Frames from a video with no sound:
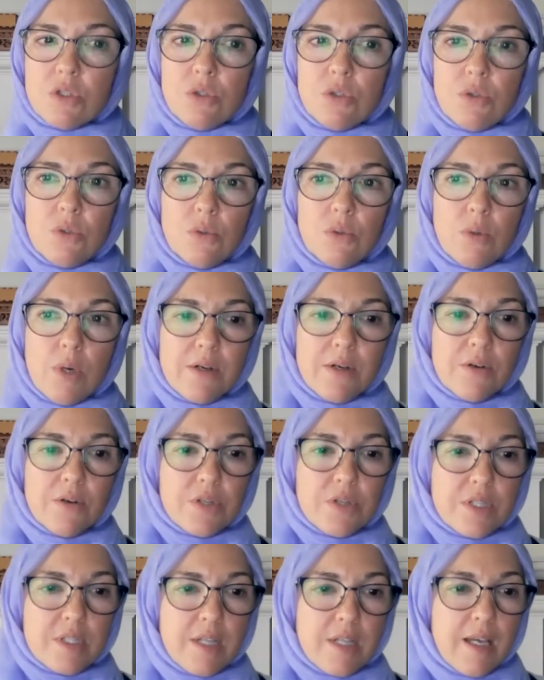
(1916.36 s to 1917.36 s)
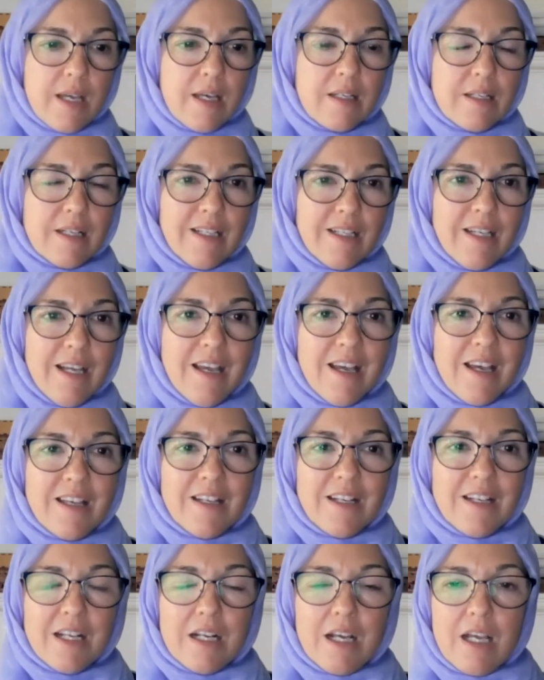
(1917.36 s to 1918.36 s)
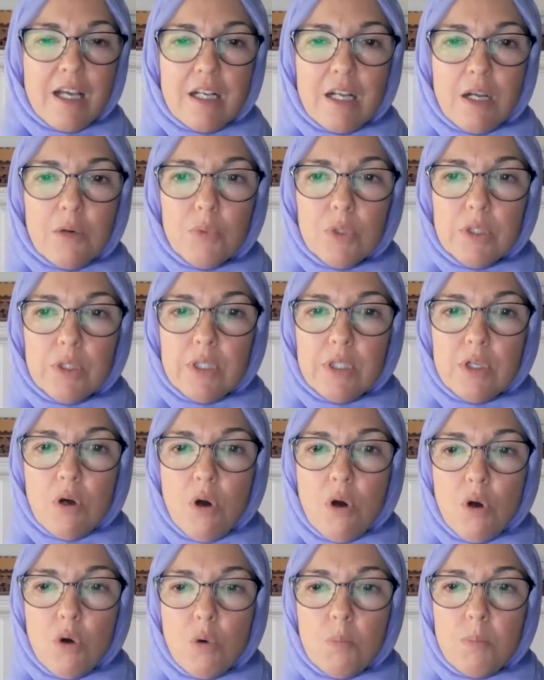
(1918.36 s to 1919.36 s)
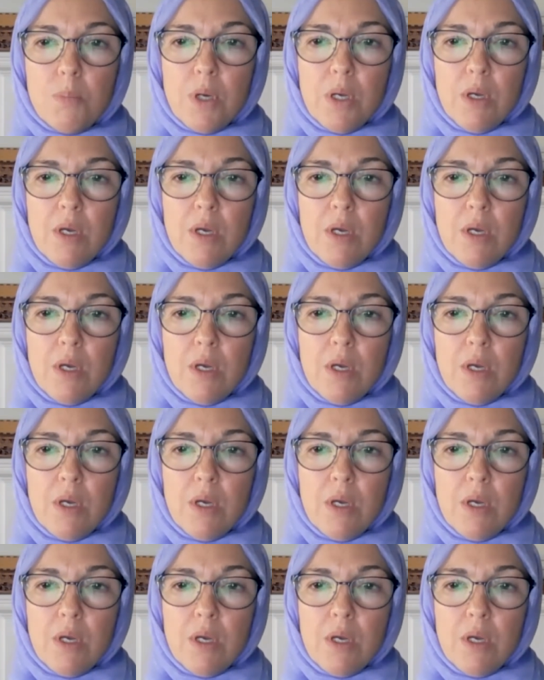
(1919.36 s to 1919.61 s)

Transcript: to understand, again, and I really hope,